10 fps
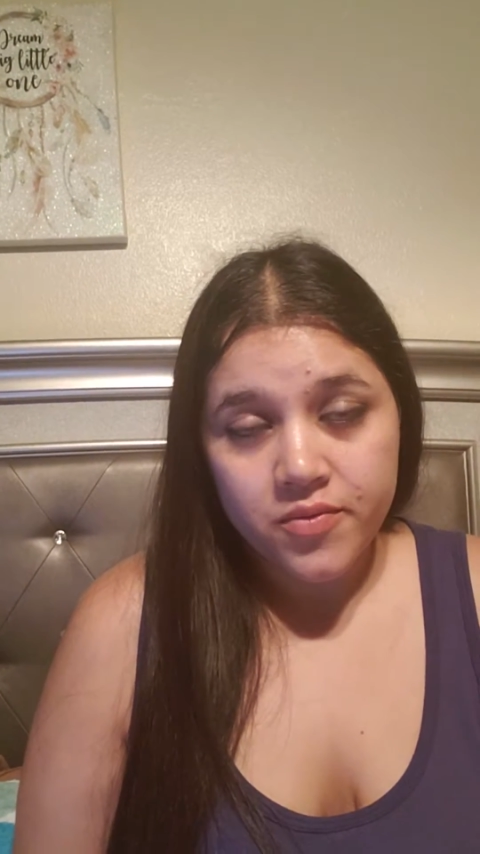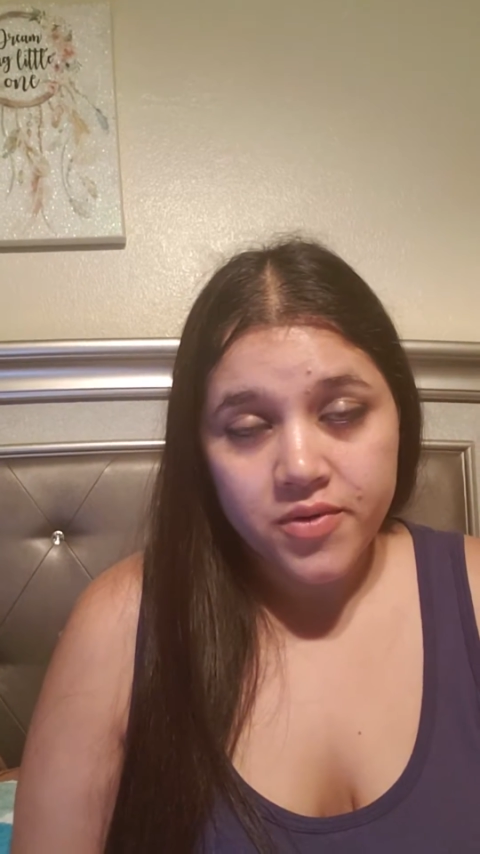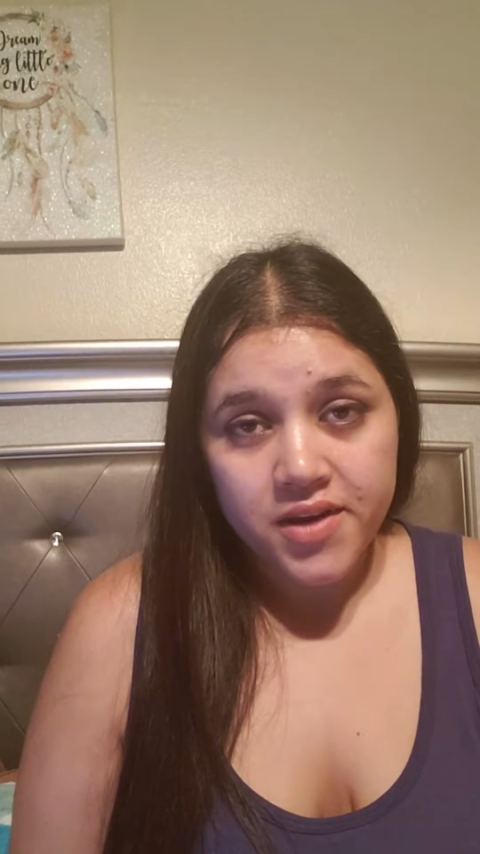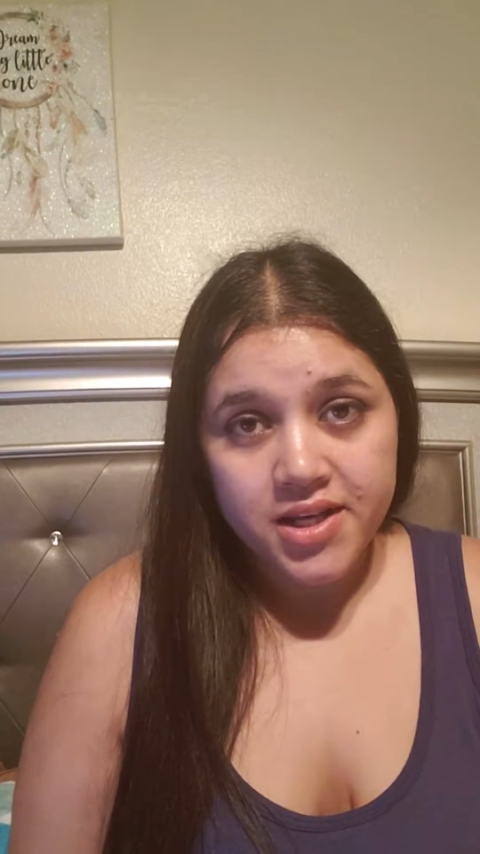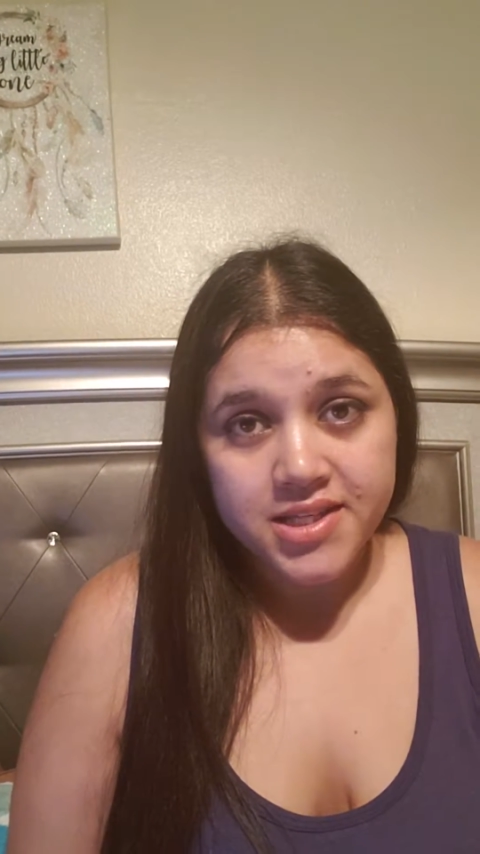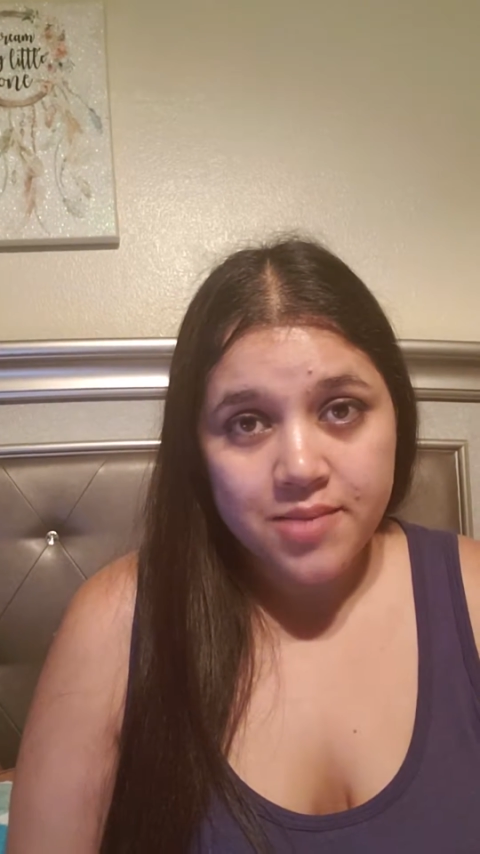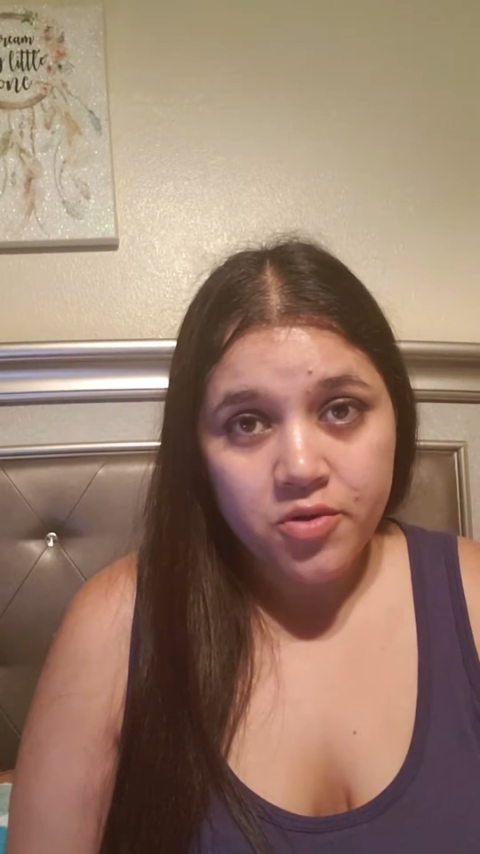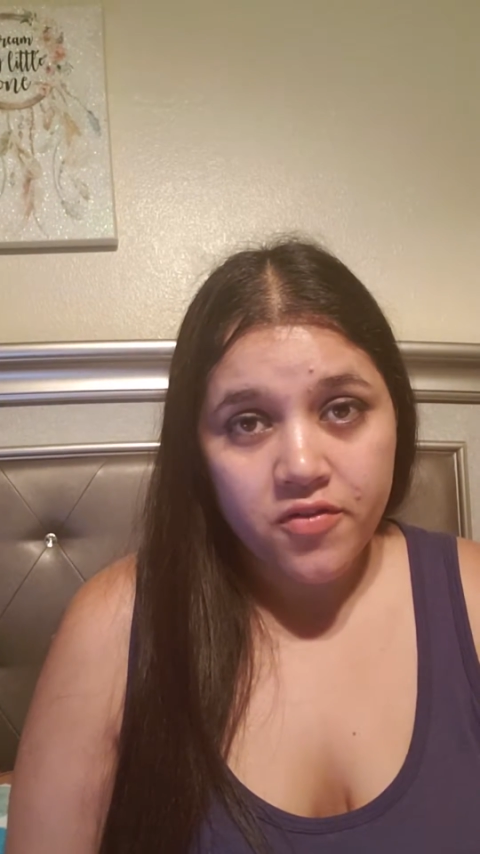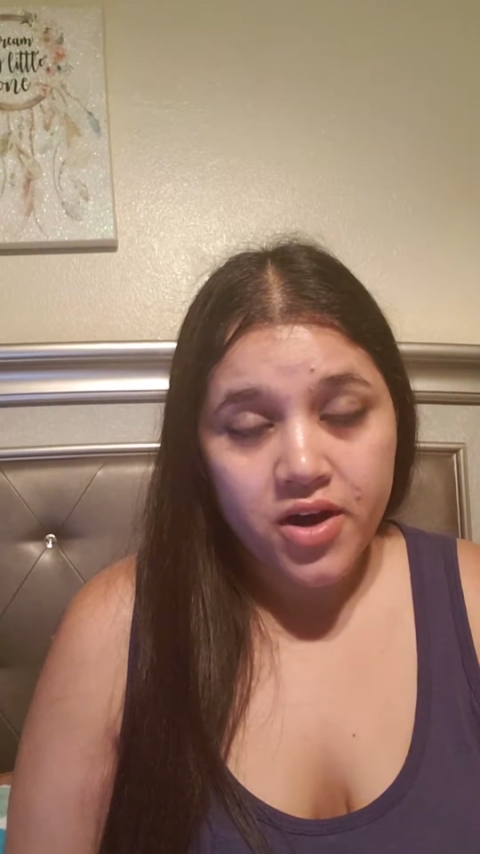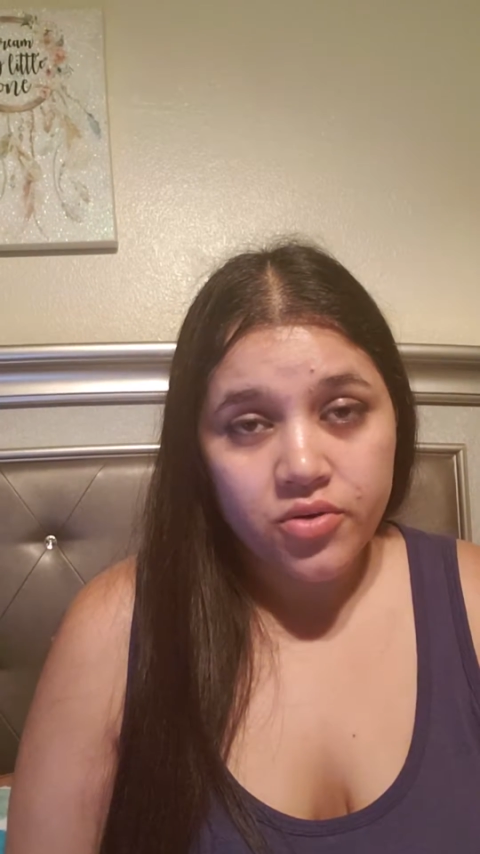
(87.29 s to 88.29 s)
with an
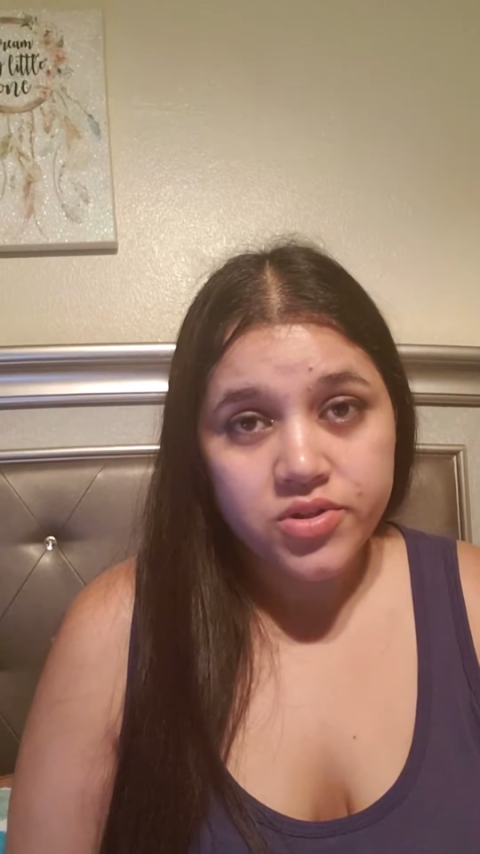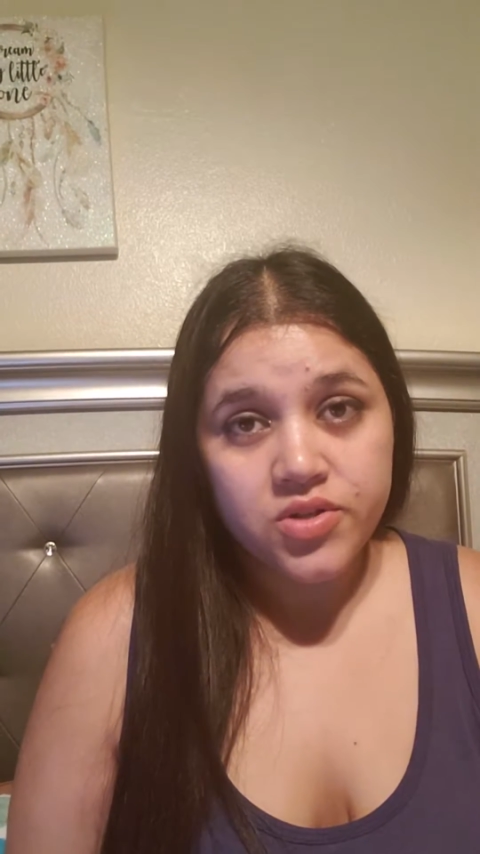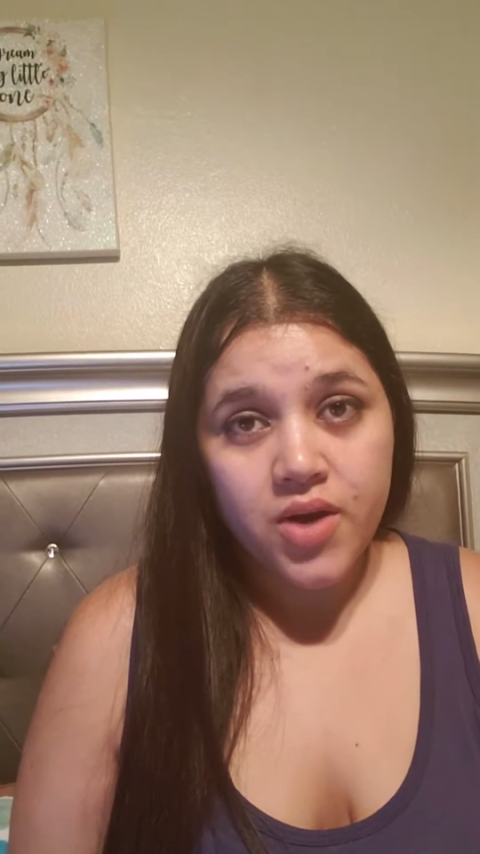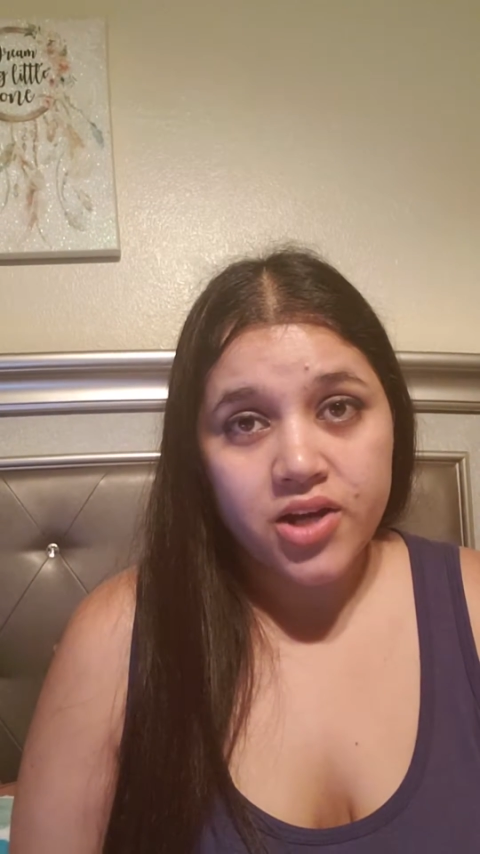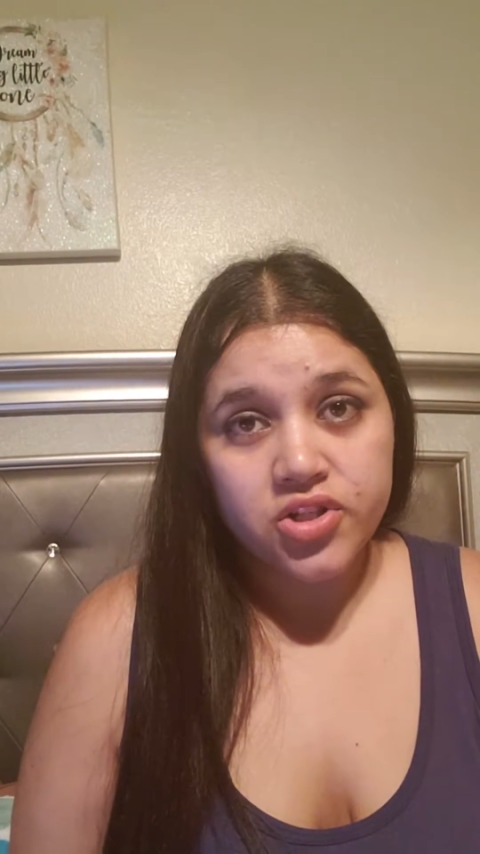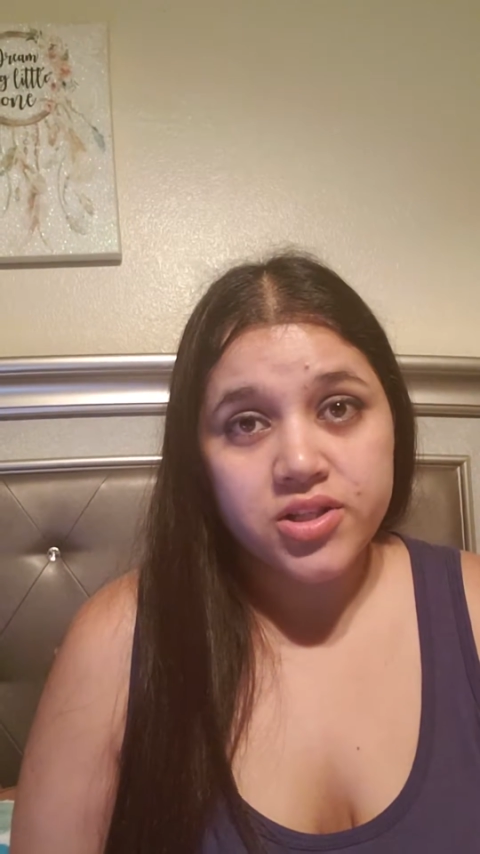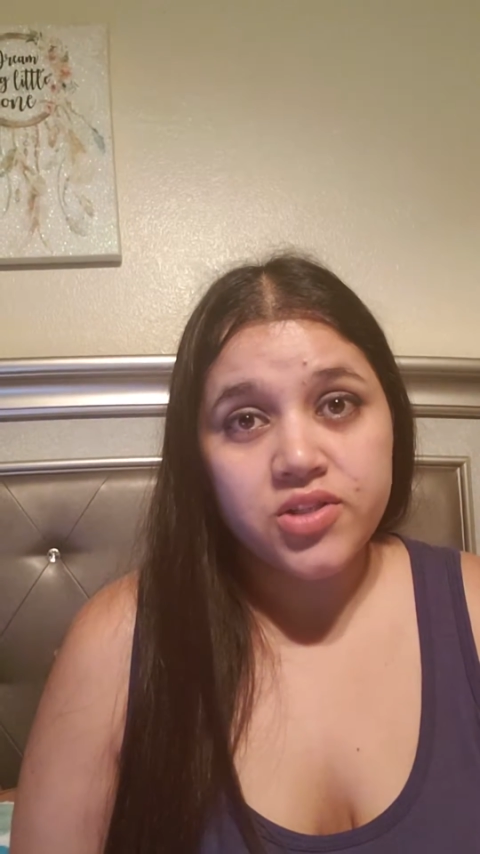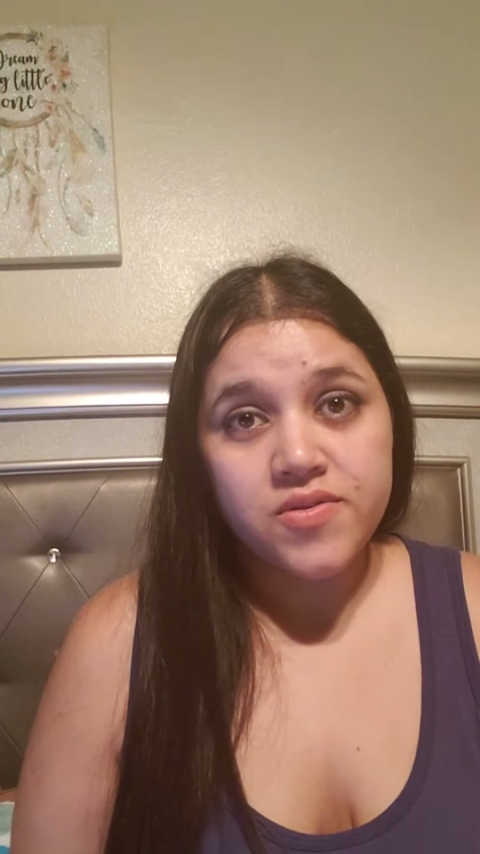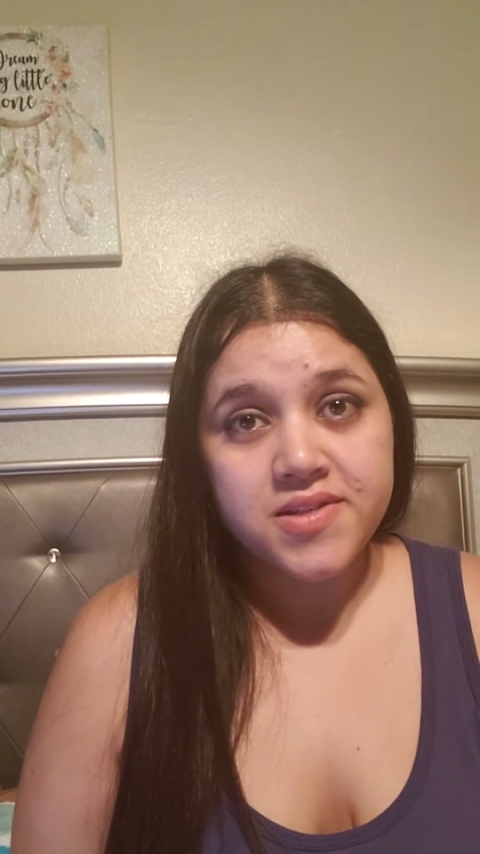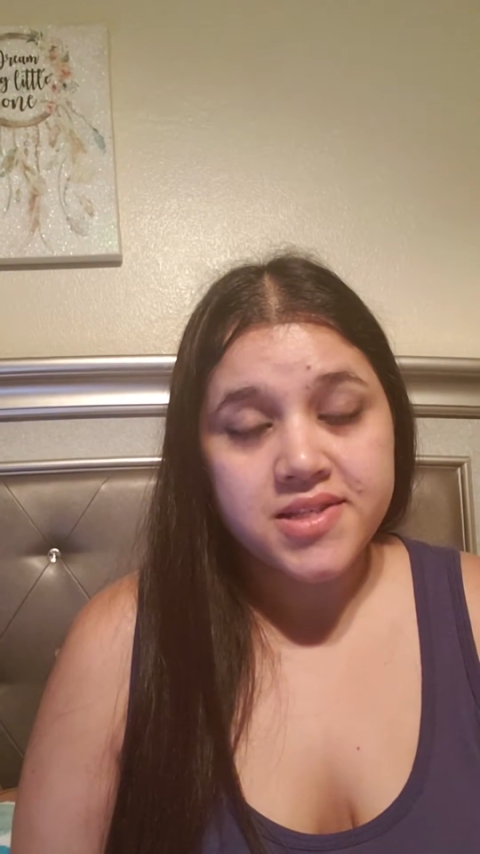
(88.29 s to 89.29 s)
example of how to actually do this